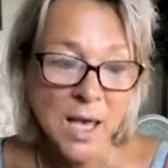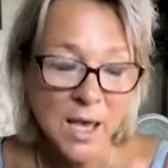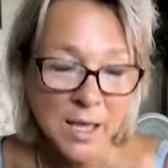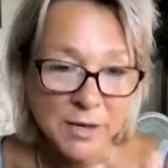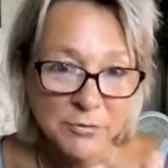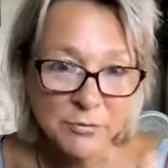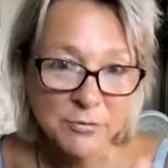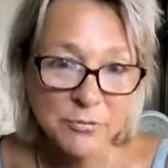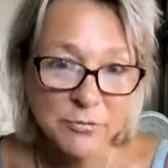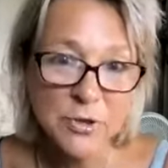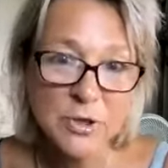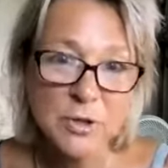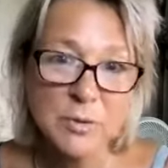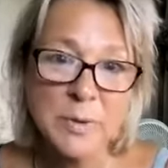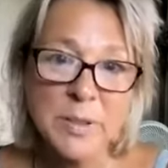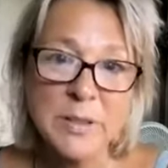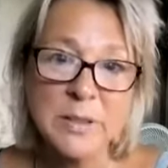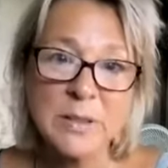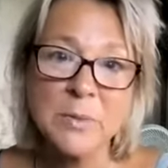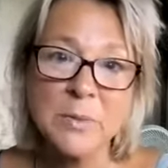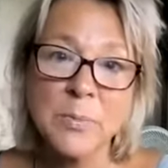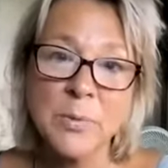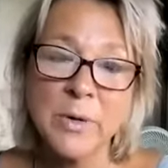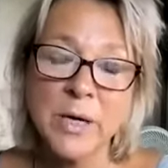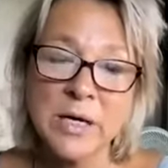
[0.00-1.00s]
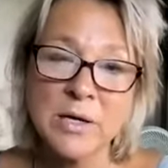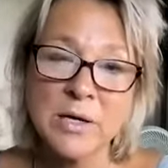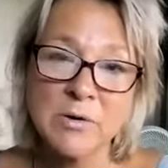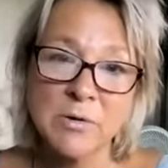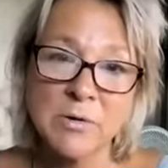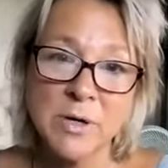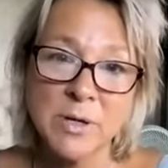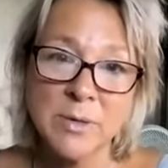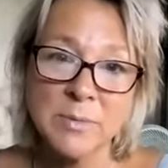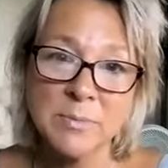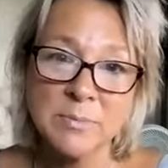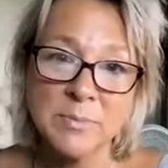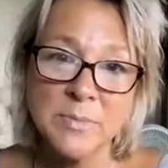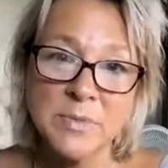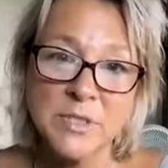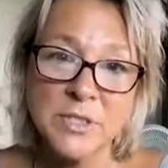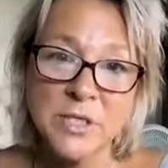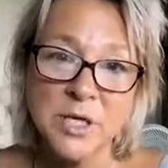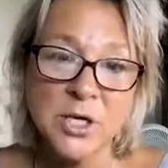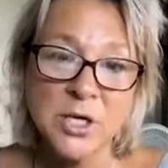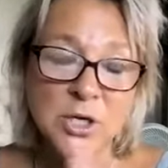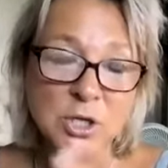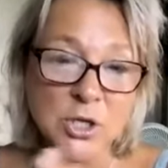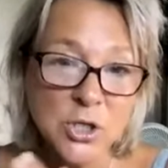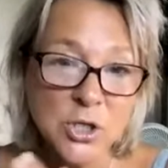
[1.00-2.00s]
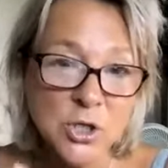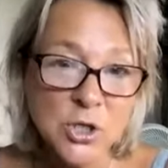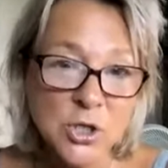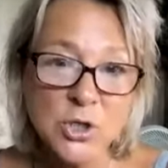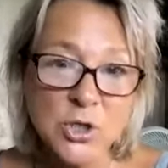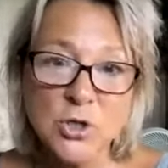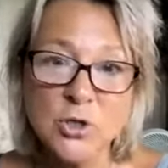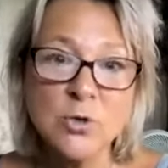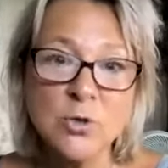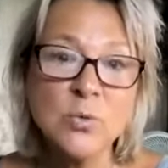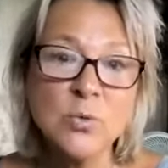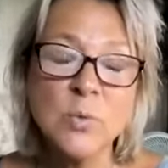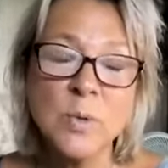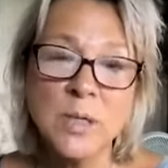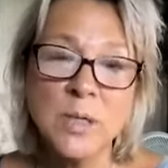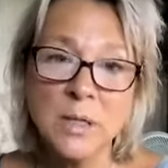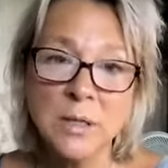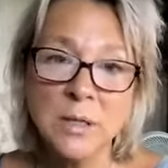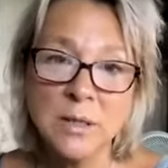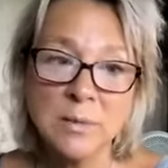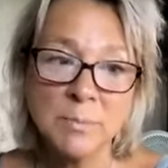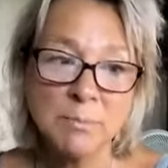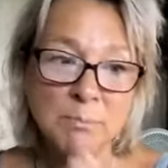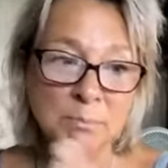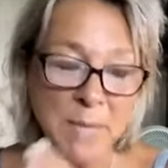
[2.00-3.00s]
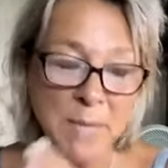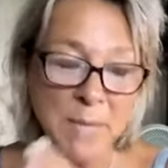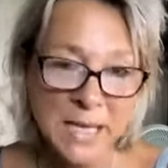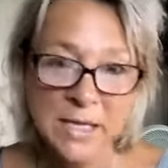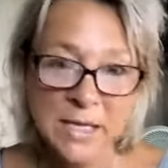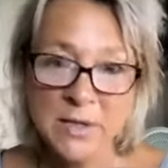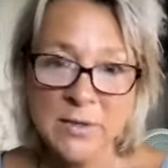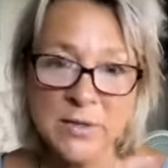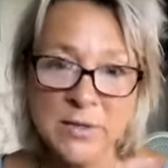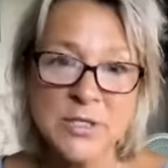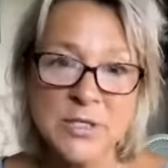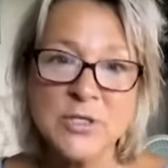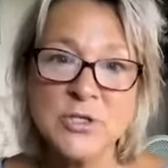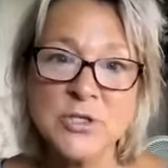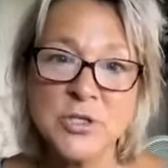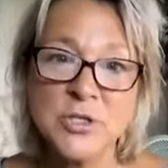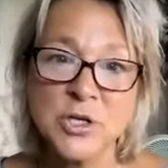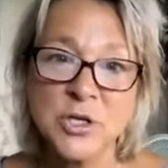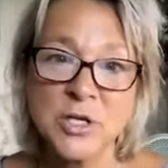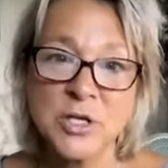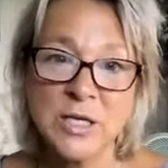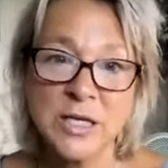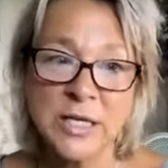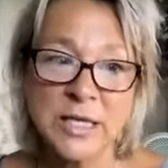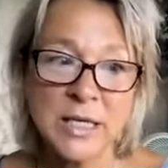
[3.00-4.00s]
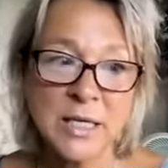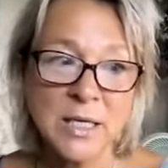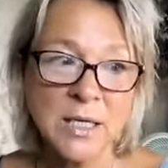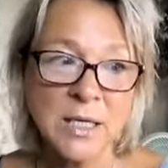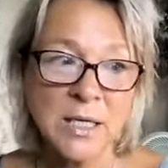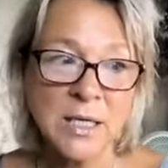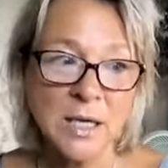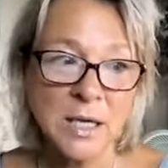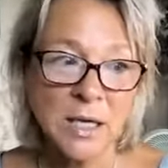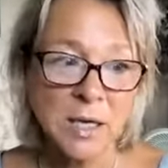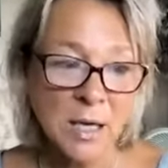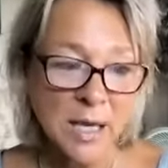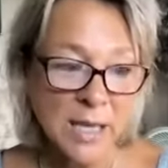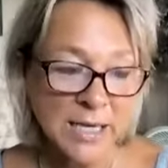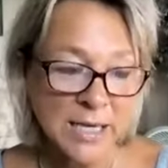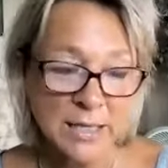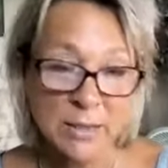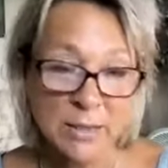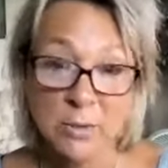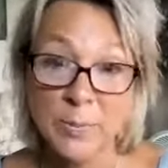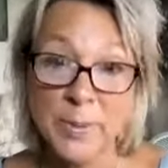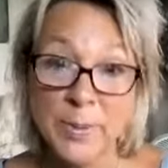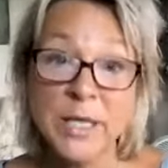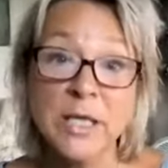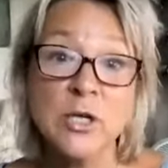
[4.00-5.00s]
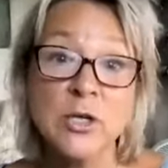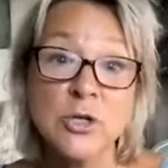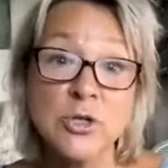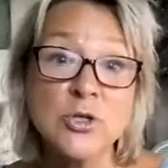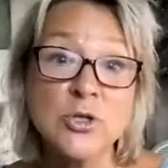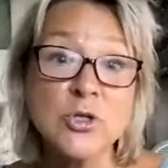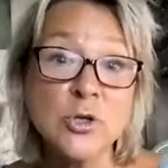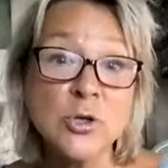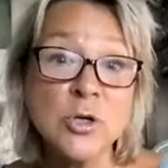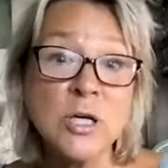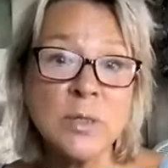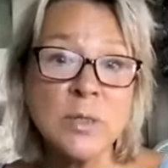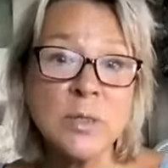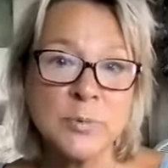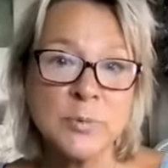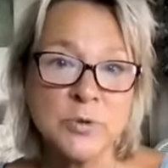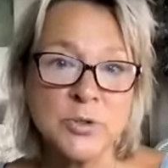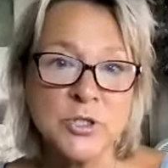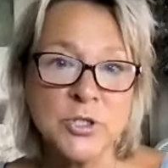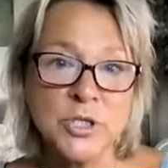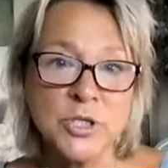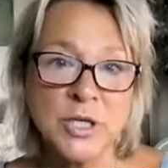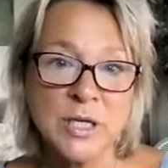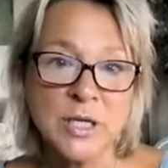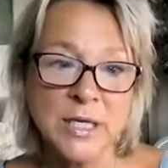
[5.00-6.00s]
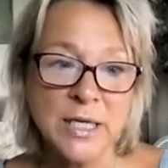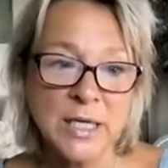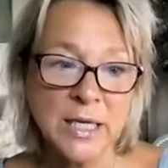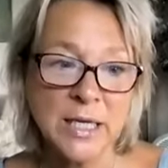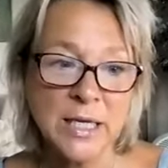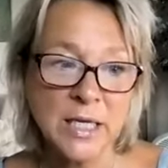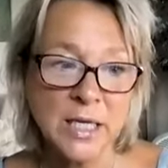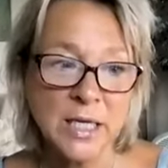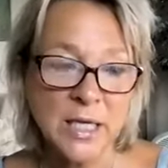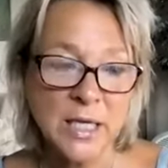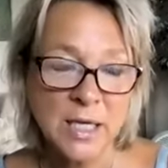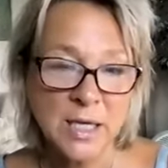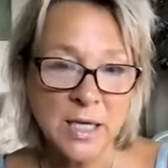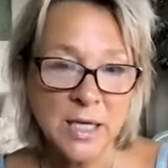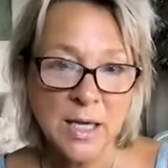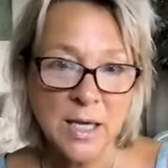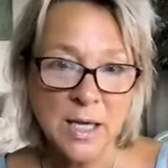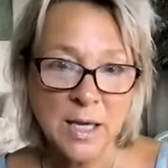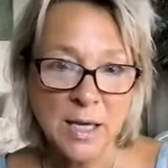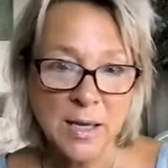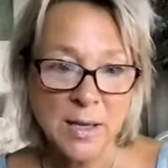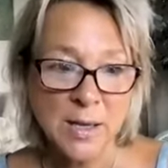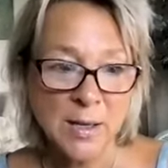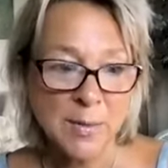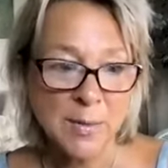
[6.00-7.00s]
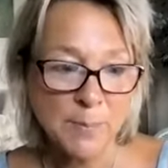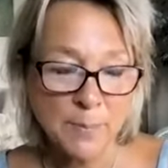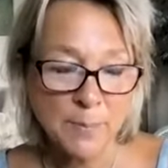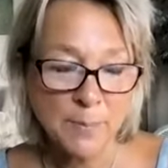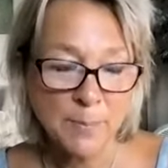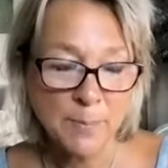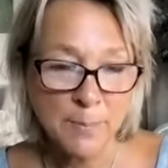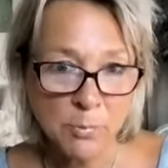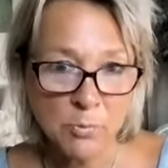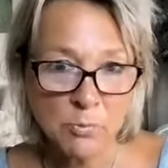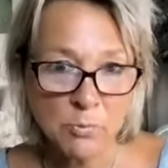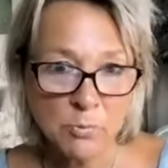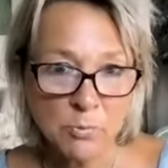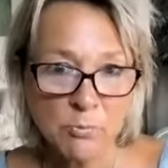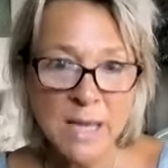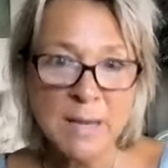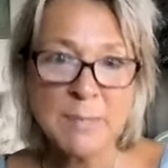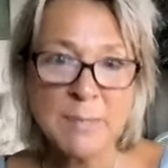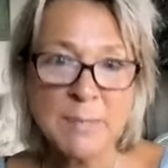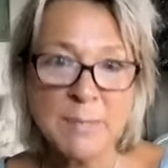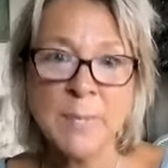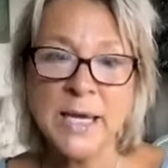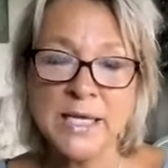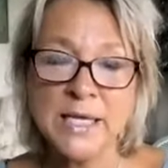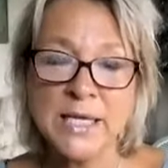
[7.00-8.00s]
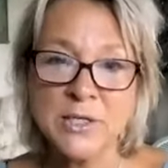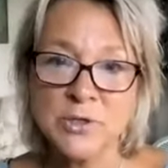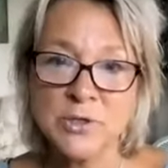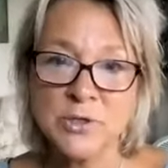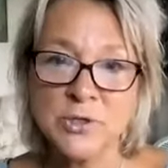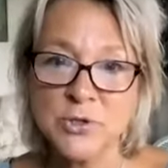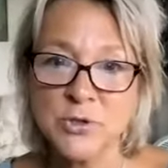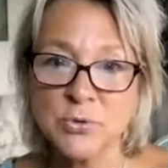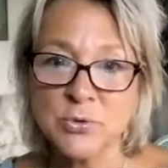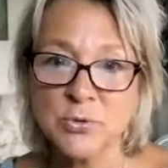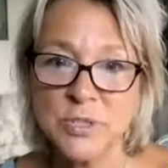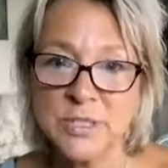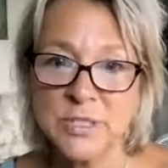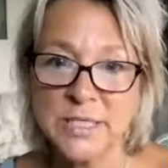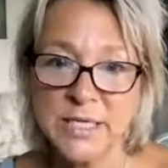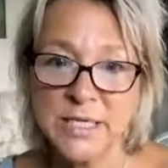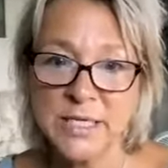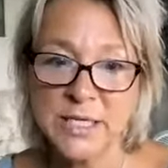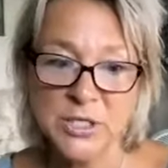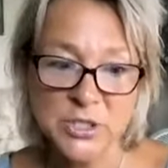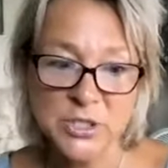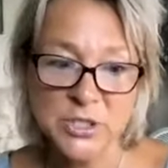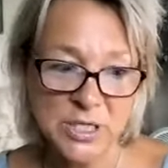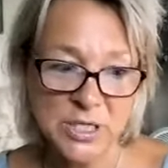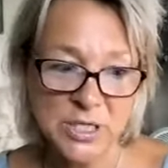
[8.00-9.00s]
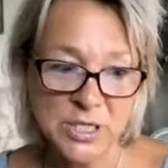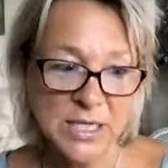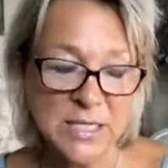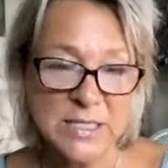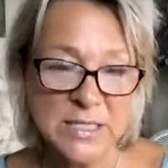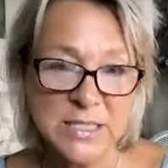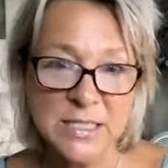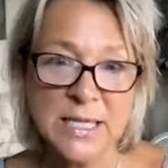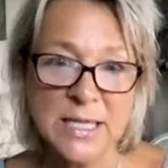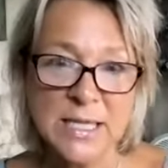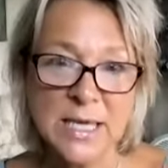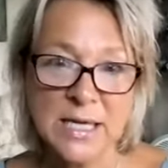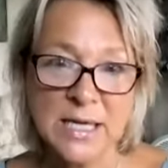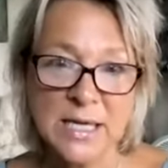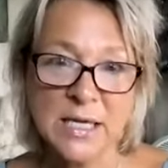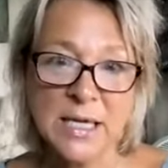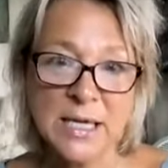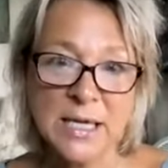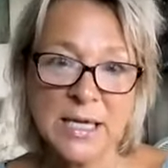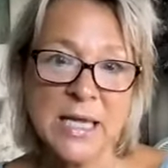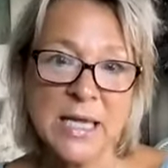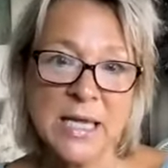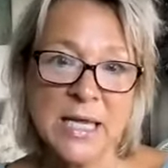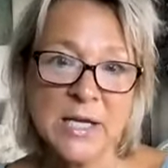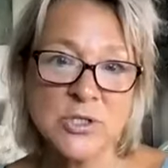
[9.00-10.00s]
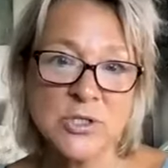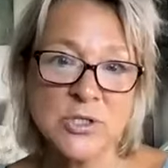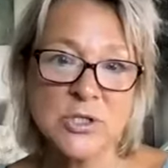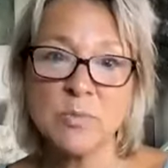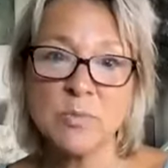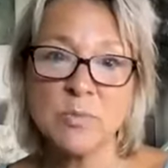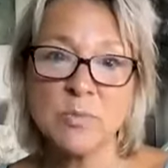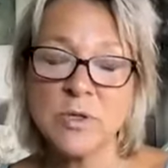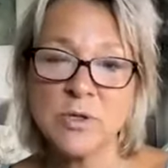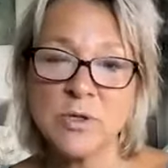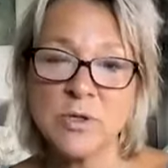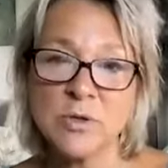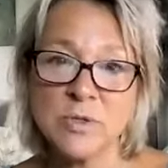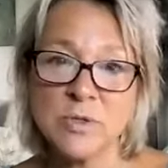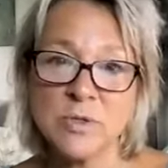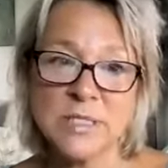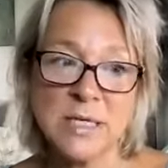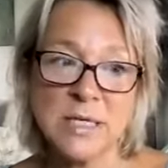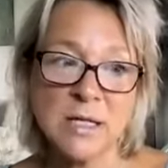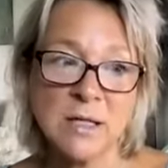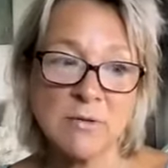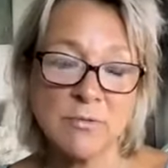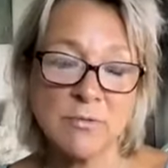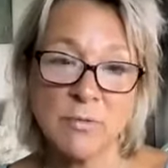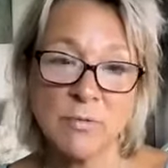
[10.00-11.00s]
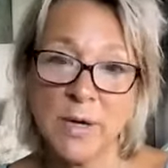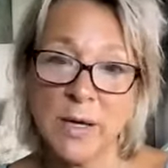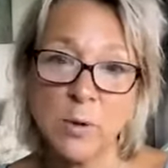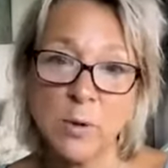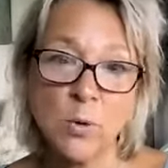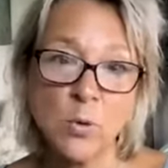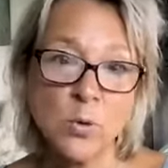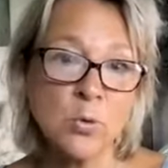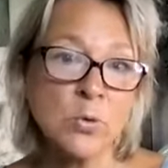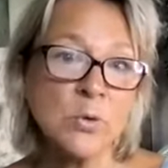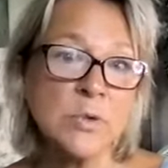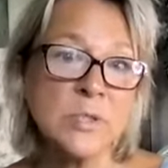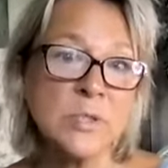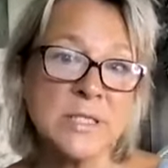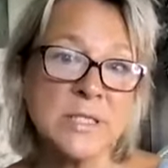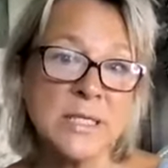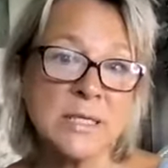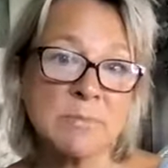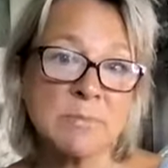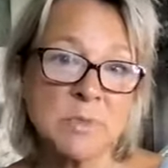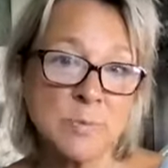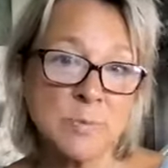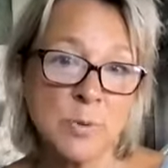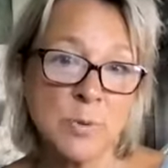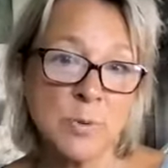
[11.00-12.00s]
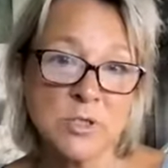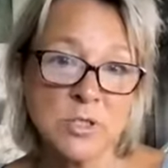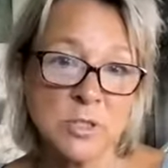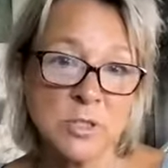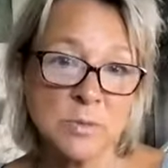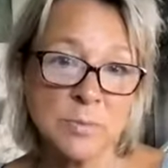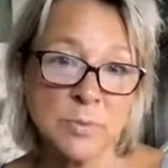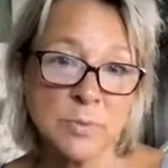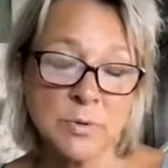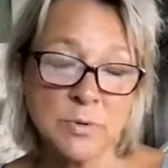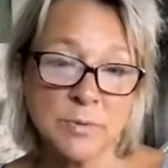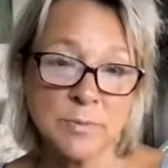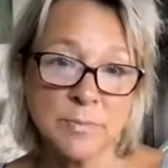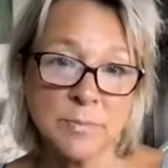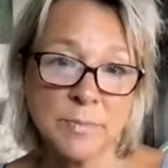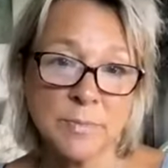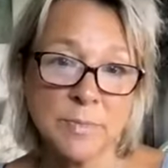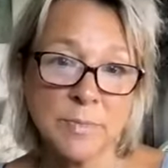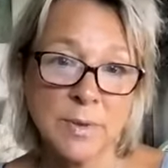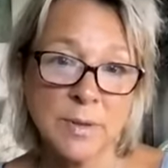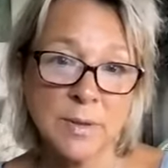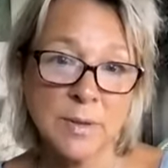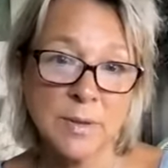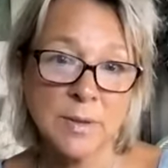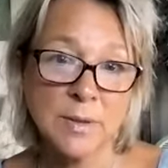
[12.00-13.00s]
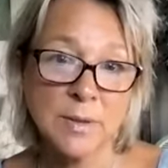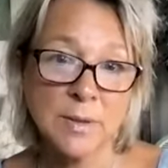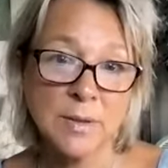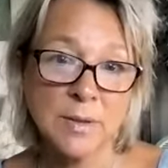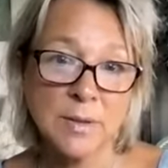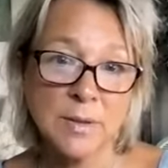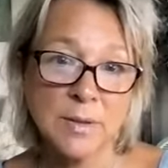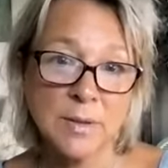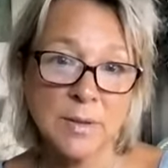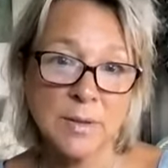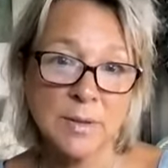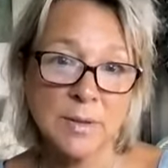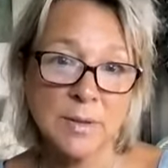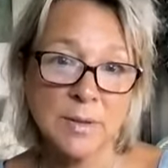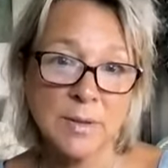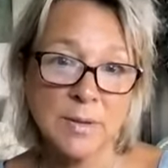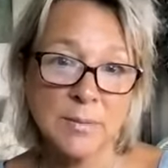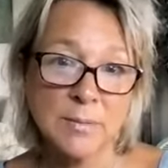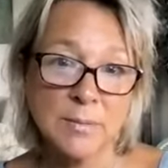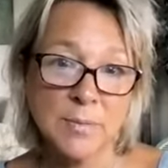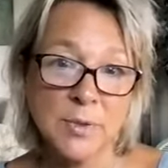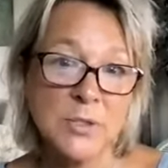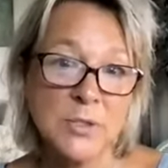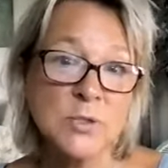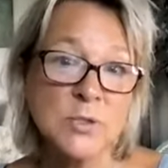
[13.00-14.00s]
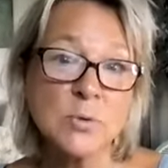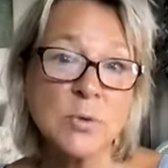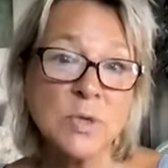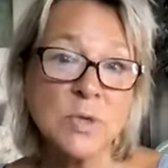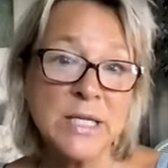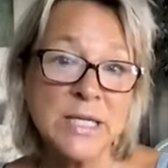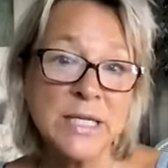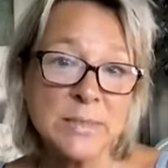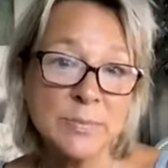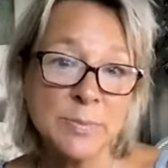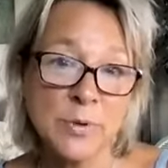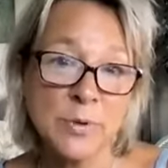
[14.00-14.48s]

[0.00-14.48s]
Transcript: and following the breadcrumbs, you will make this journey and it will be an enjoyable journey right back into source energy, into that connection with yourself where all seems possible. Because all is